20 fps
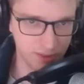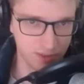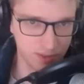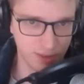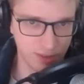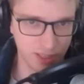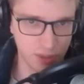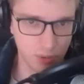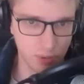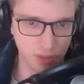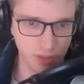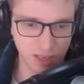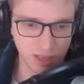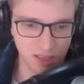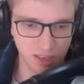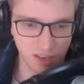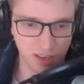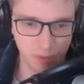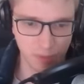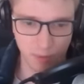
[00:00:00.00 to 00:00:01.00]
That's what they
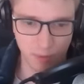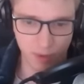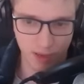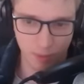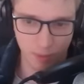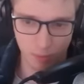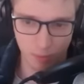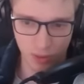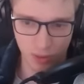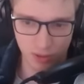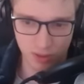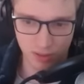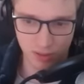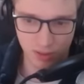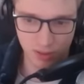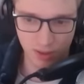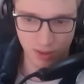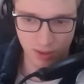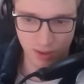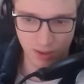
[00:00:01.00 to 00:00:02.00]
say about me. I'm built
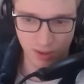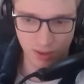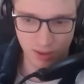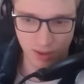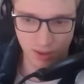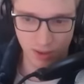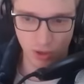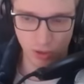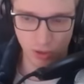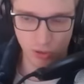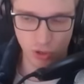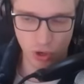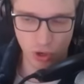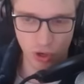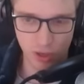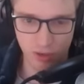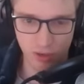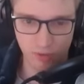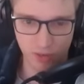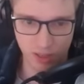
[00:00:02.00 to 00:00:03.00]

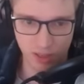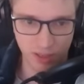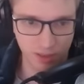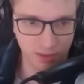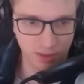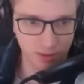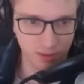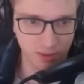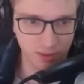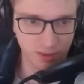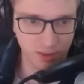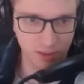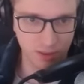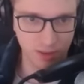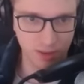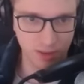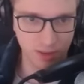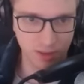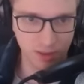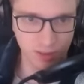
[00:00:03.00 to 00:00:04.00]
alternatively.
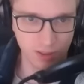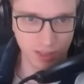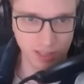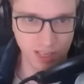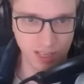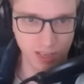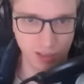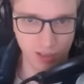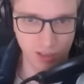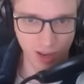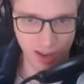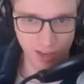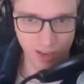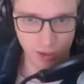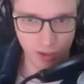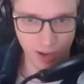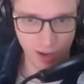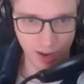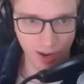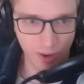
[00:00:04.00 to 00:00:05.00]
Let's end
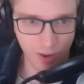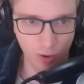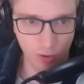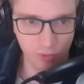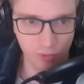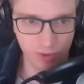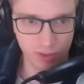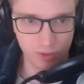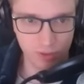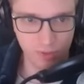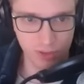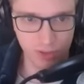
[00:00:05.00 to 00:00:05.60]
on a high note for, for